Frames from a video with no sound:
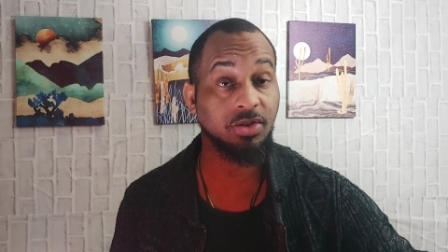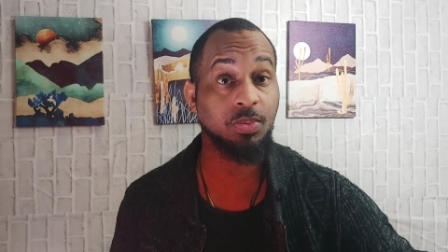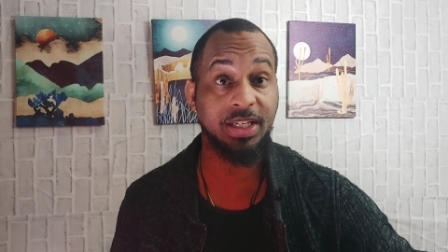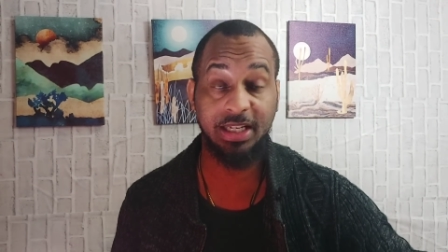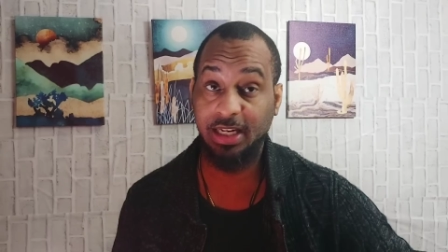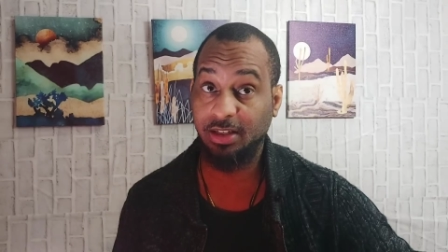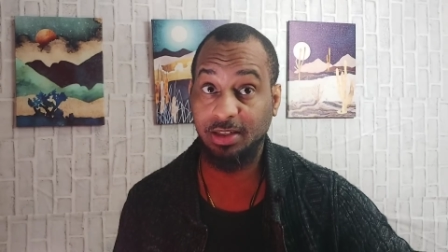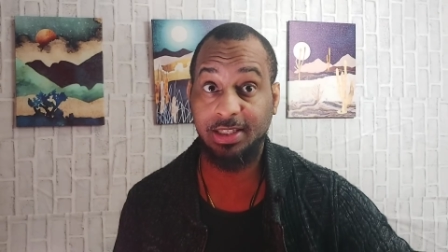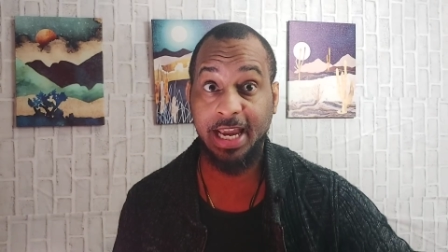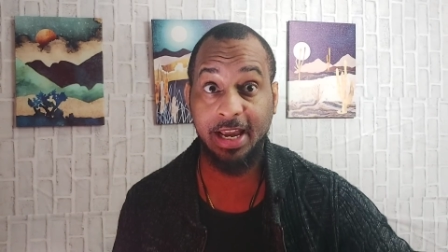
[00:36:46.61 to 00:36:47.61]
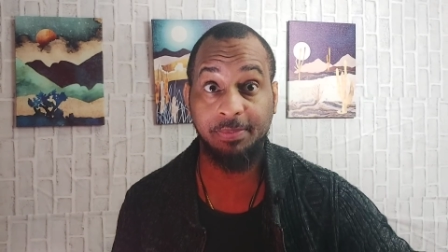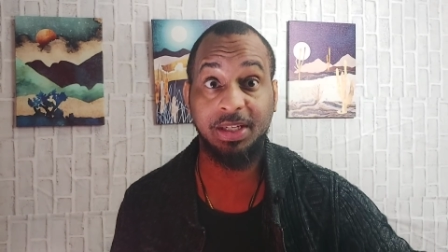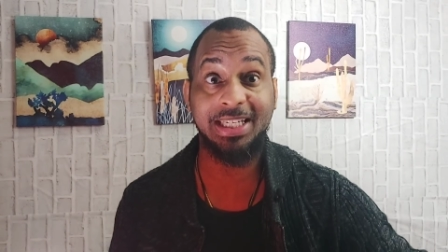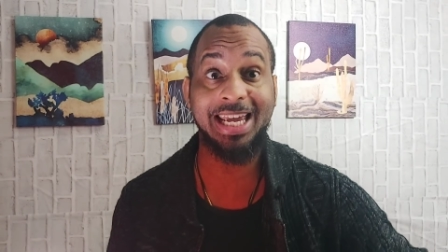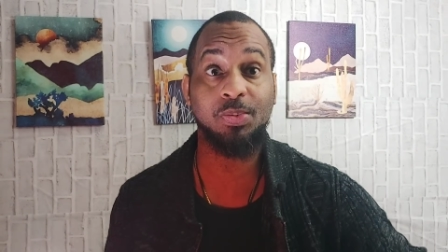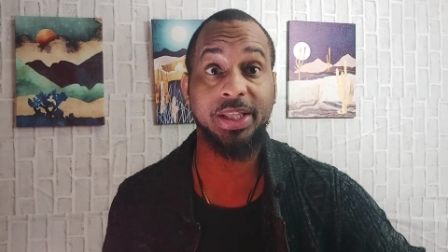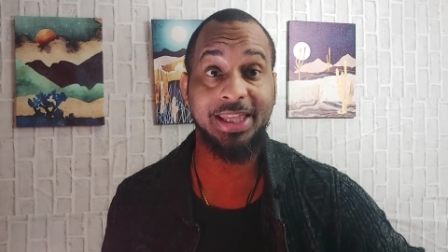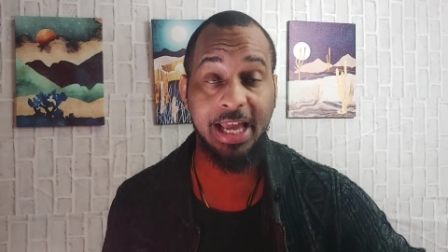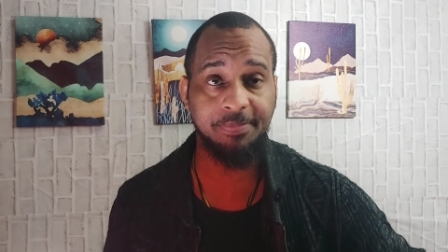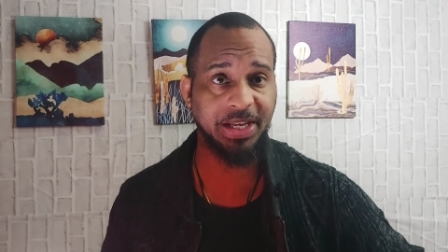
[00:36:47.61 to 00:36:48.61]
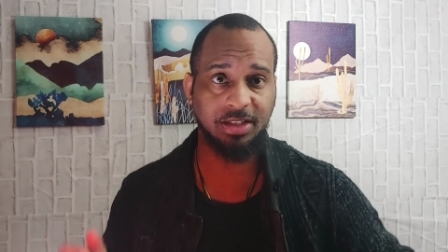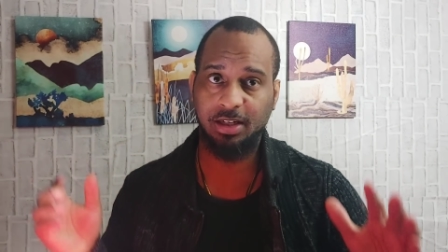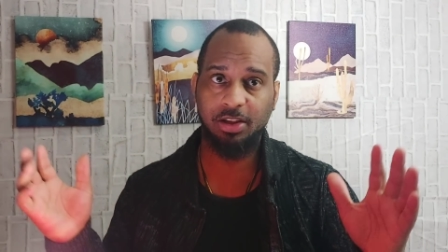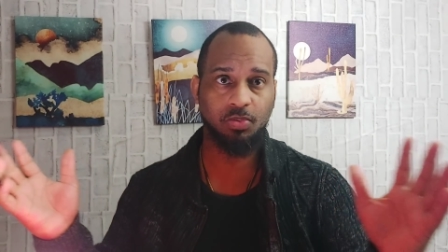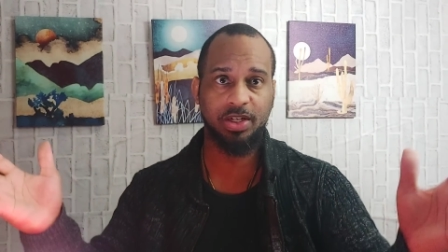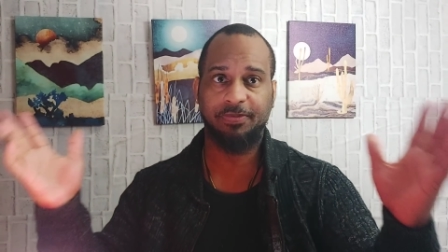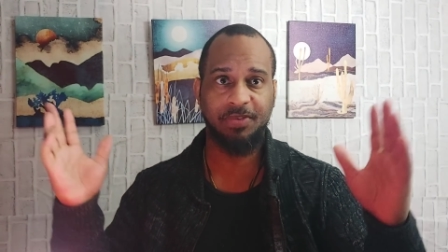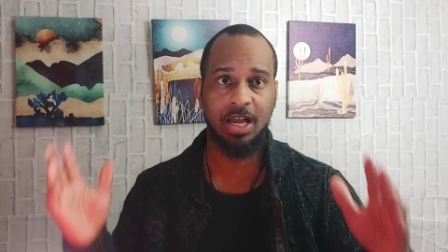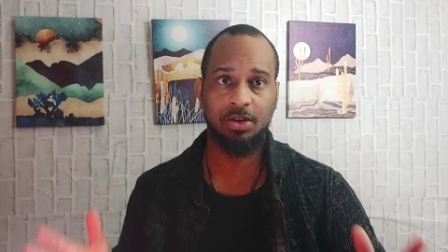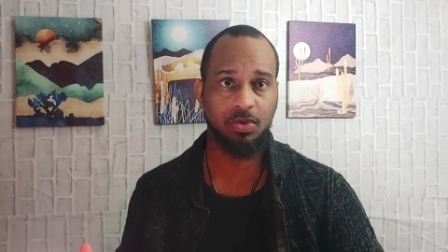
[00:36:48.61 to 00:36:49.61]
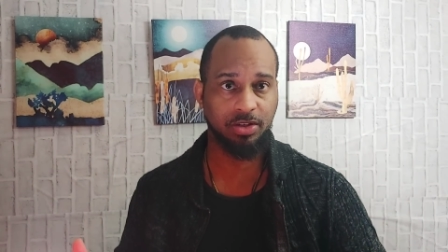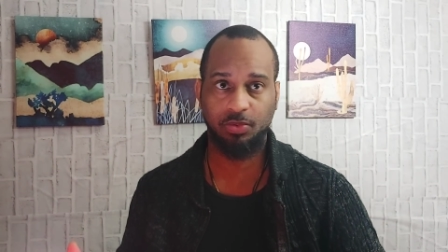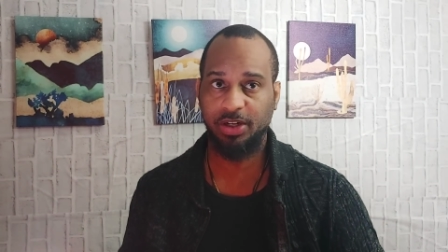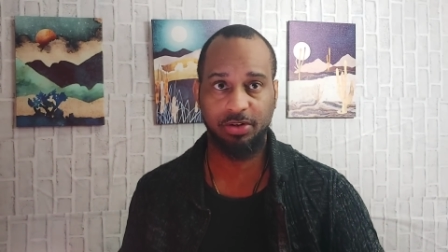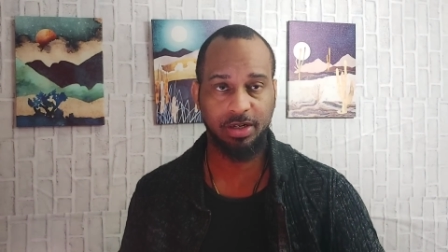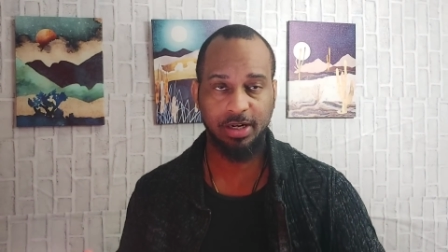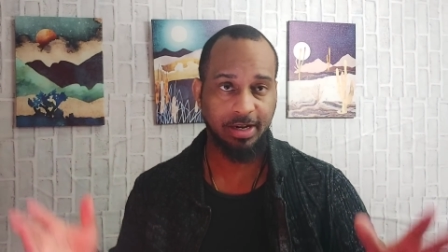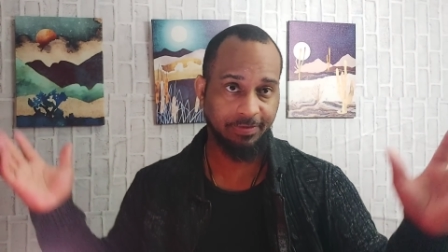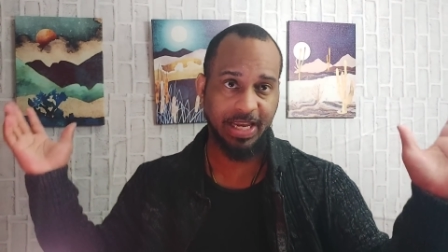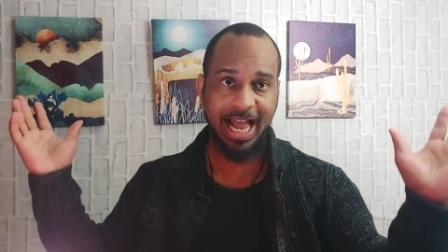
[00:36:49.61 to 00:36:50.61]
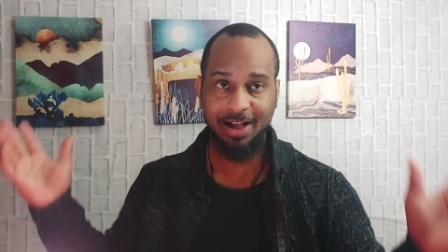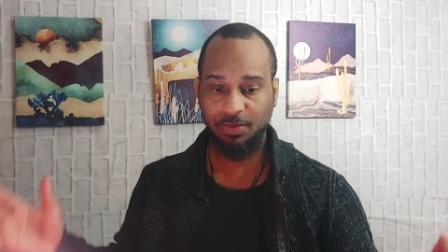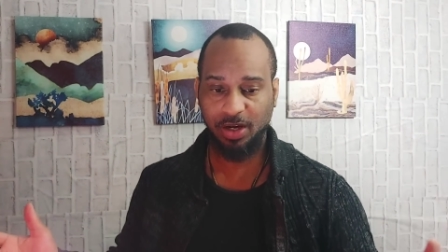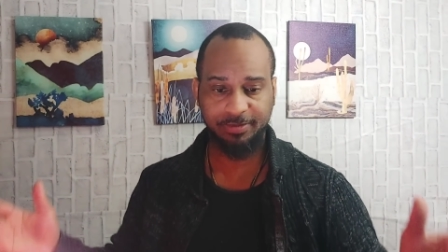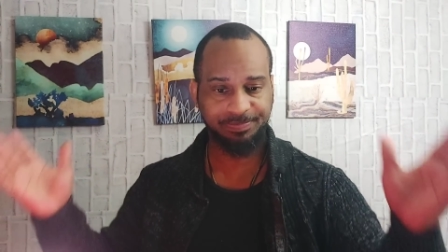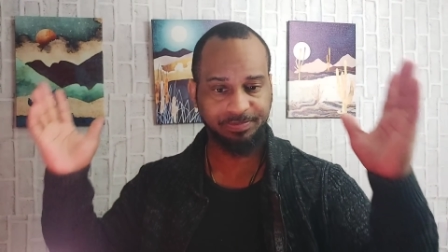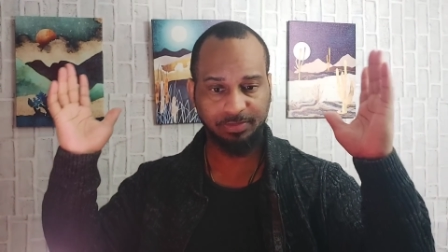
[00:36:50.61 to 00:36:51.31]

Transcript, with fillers: So we need to stay up to date with them. That's another one to follow on Twitter if they have one.